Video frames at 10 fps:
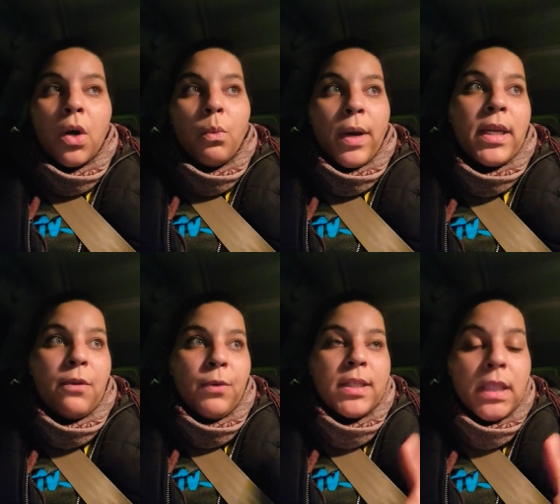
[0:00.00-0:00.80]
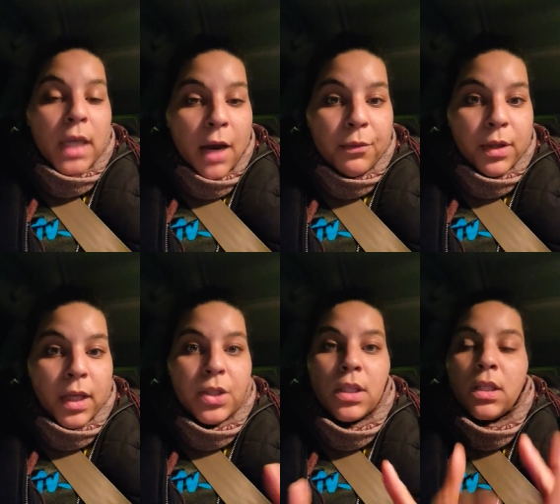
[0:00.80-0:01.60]
When if we didn't have
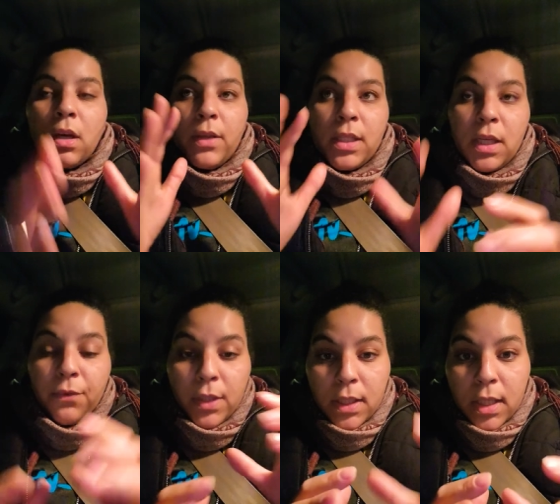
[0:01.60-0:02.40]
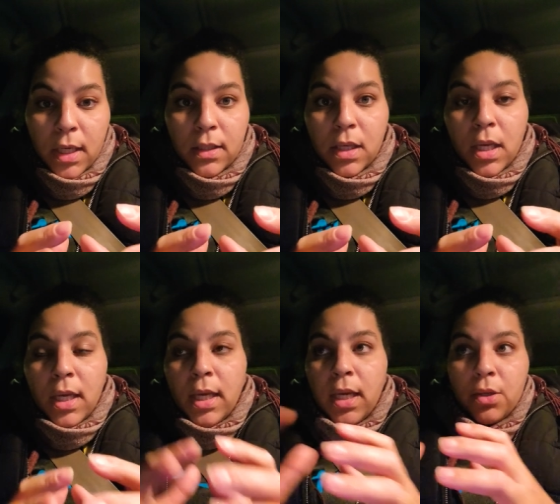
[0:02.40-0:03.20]
religion and all these differences
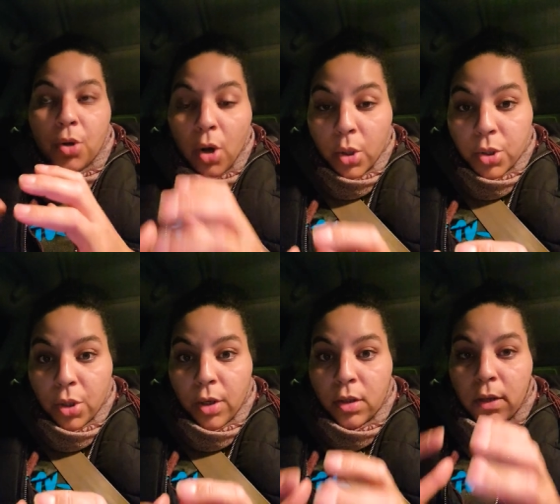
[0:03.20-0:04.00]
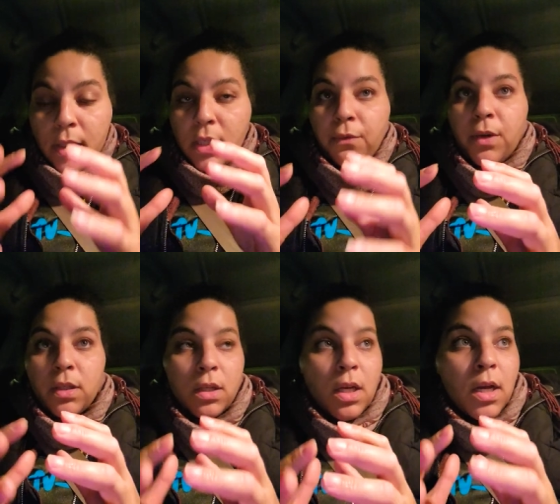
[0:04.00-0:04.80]
in culture and all these
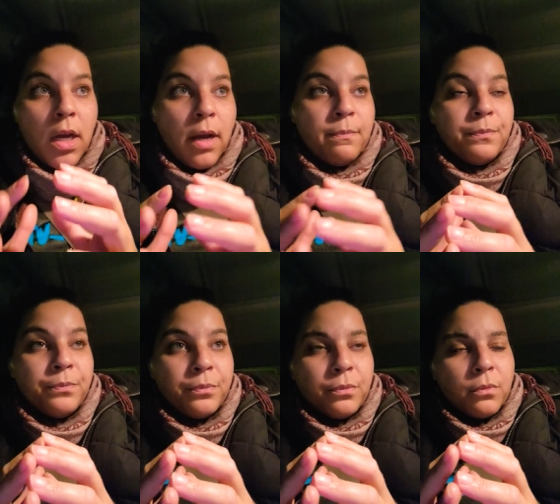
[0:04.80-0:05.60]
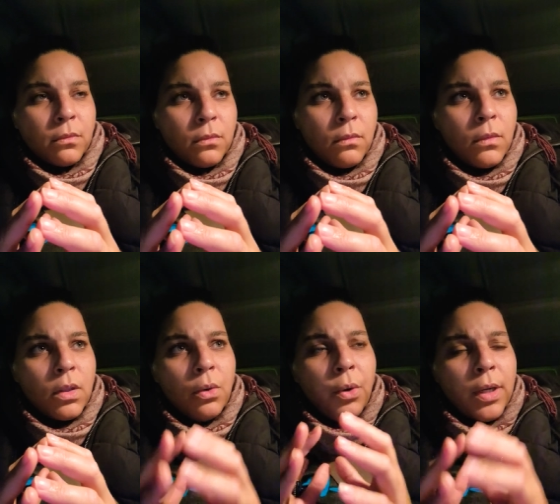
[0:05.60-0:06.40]
different um,
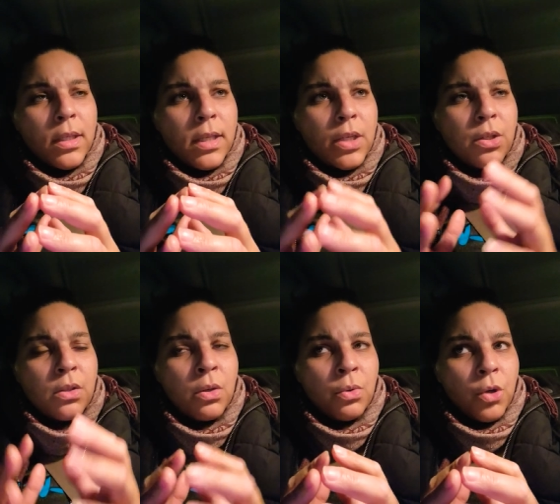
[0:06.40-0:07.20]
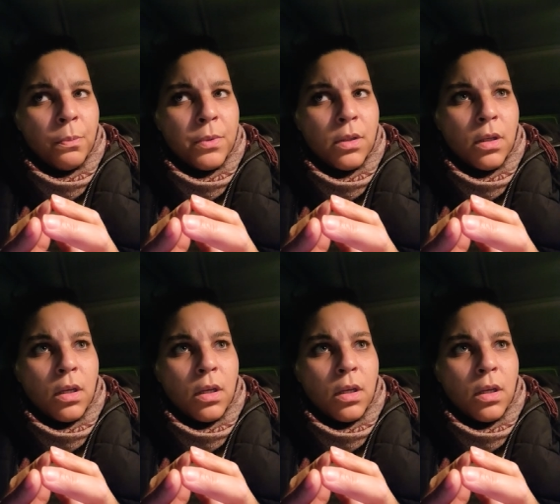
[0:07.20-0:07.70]
organizations and groups,